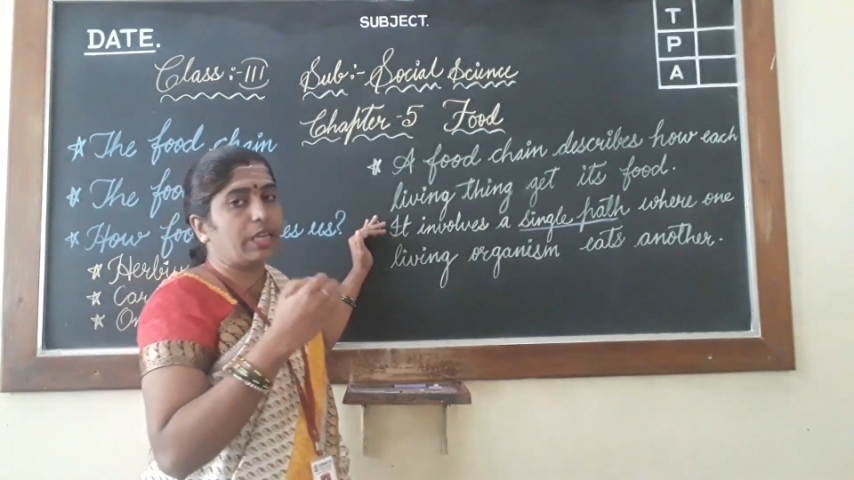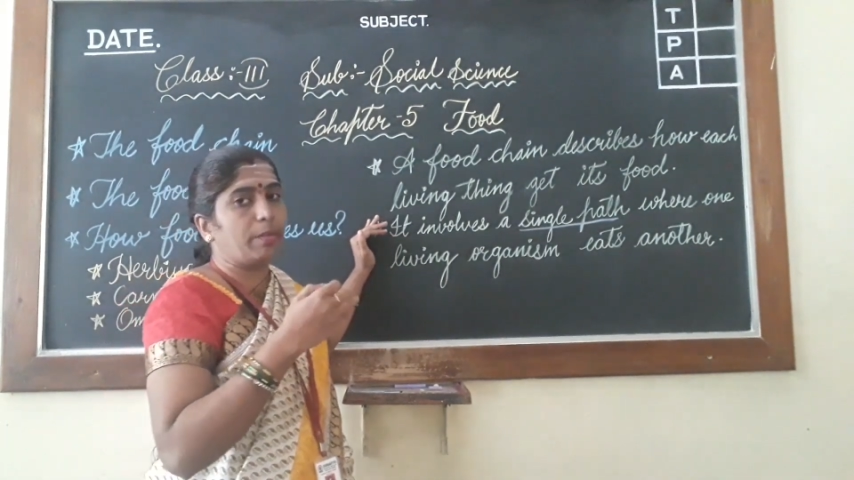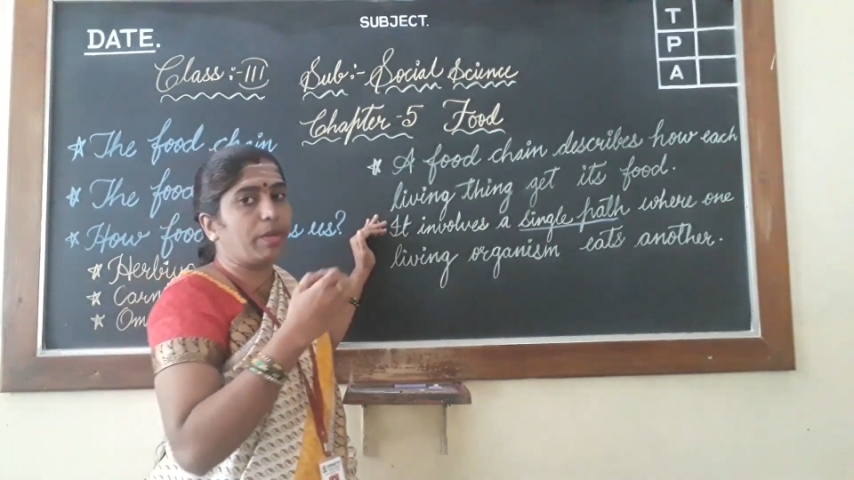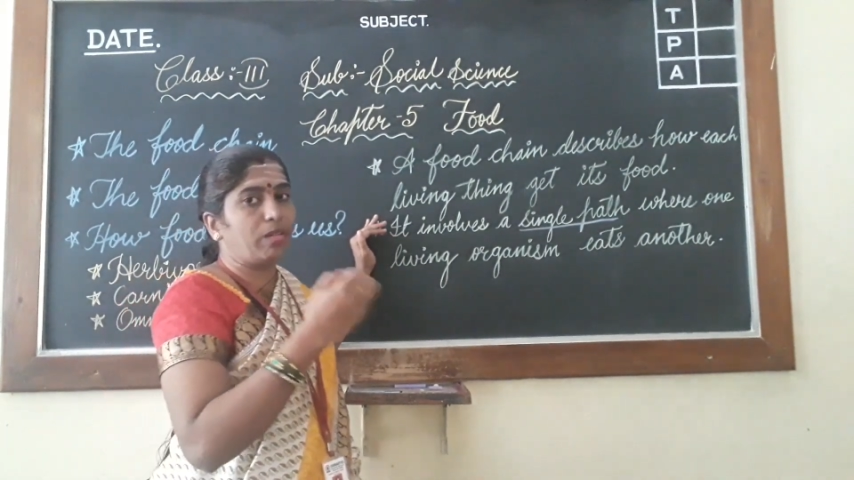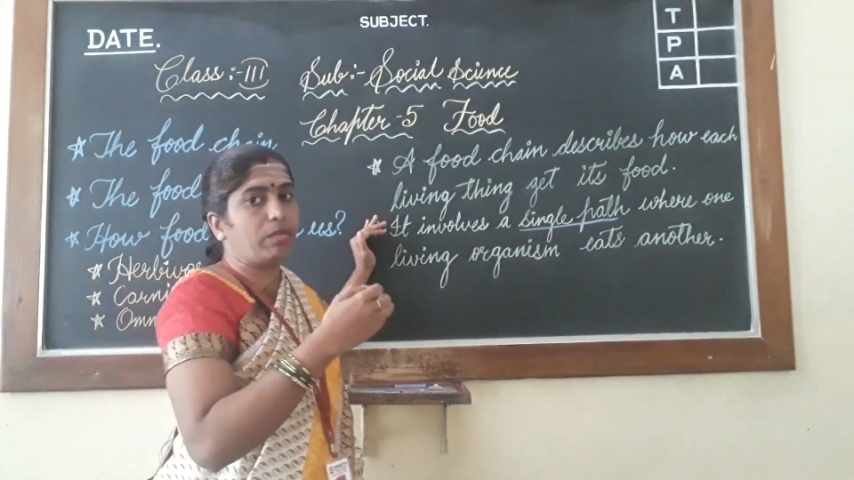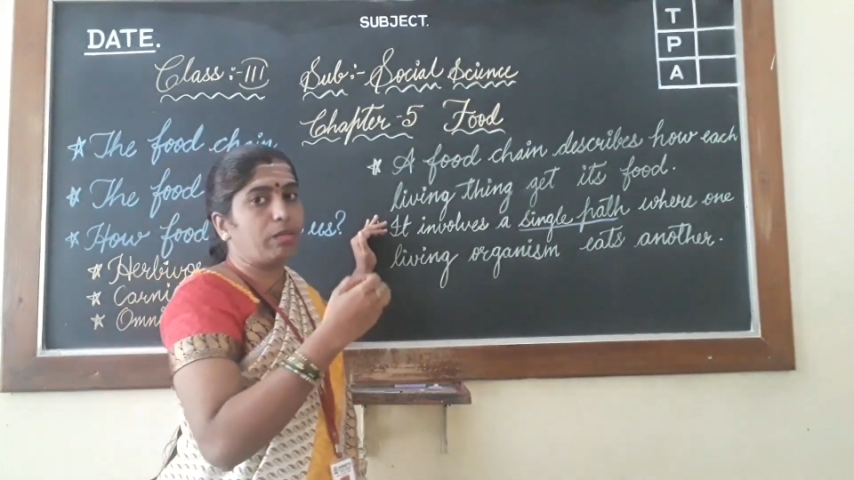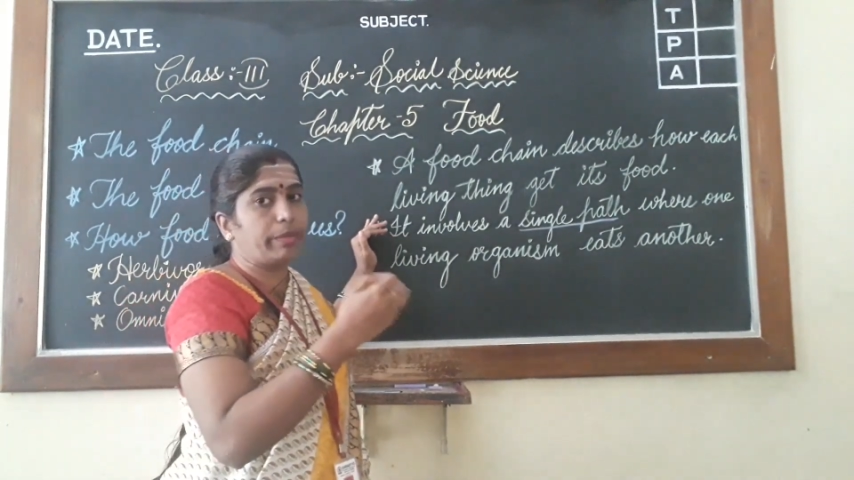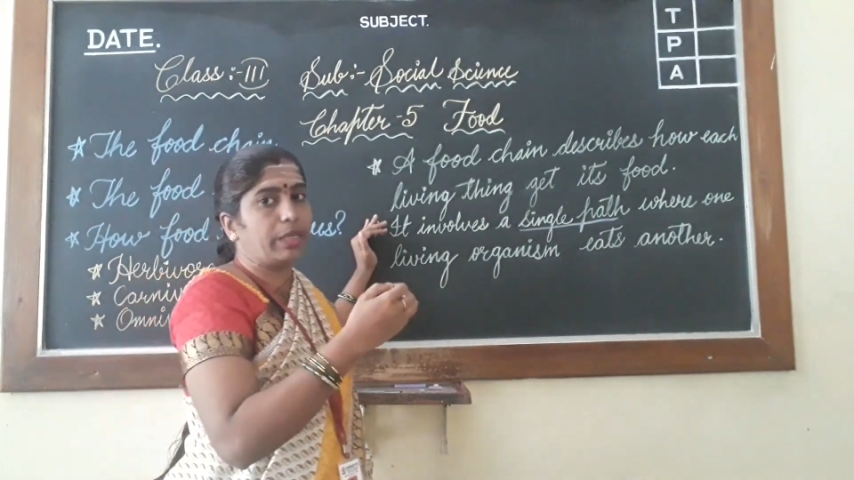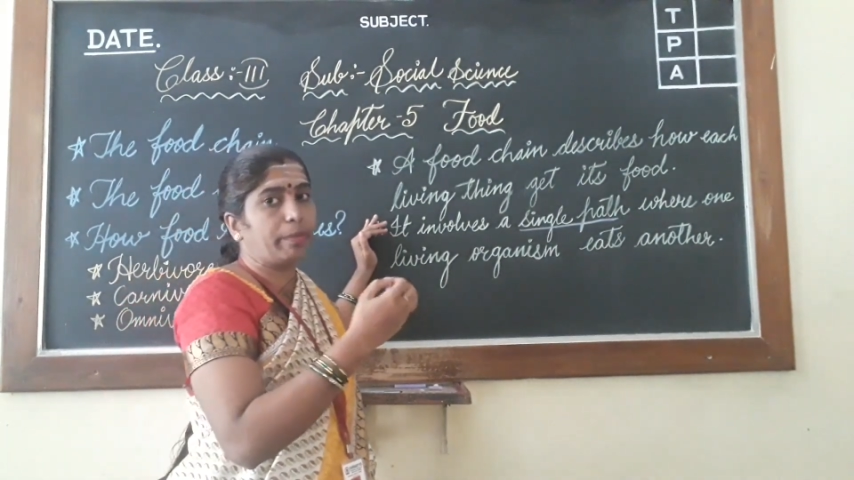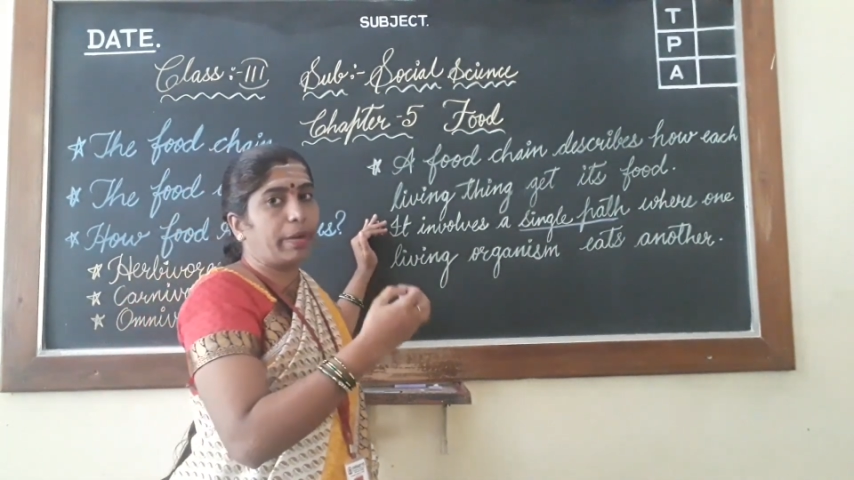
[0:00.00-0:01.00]
animal will
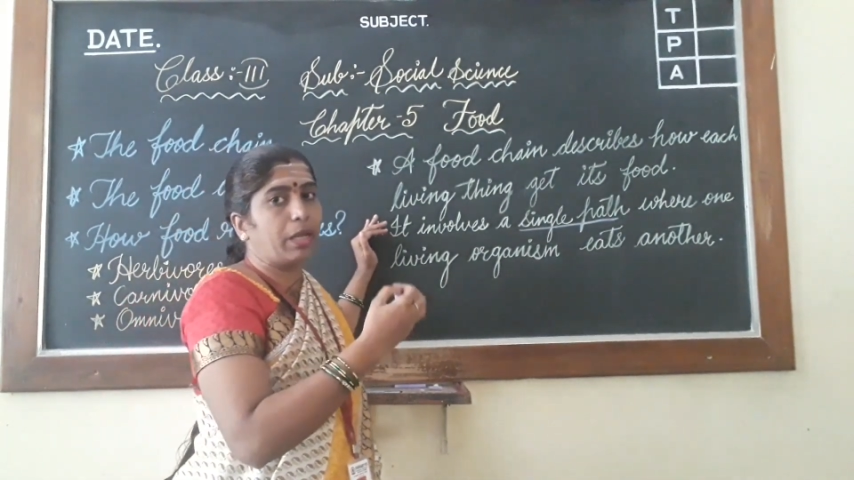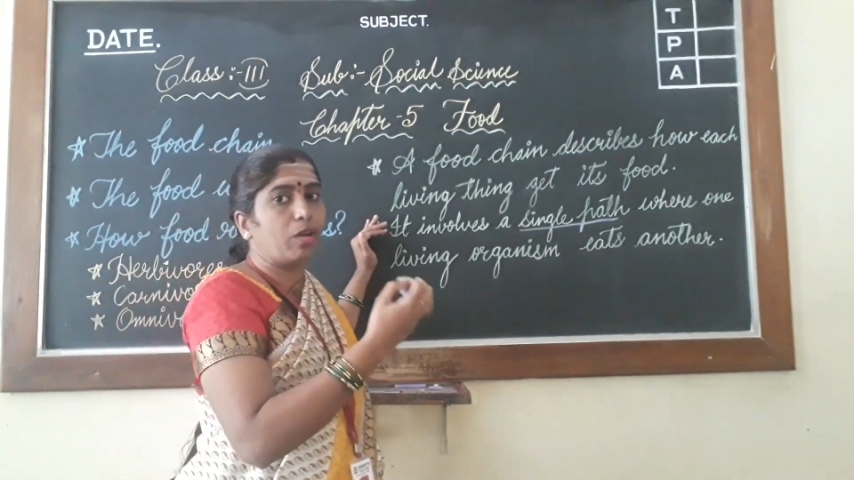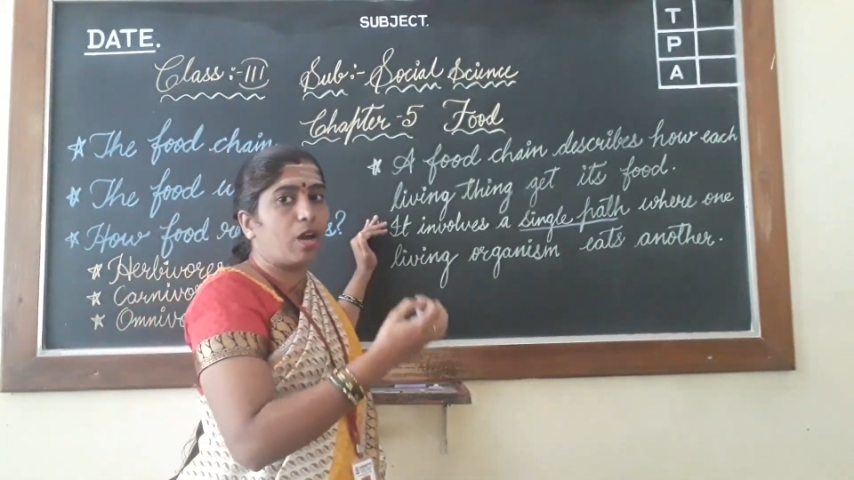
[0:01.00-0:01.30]
be depending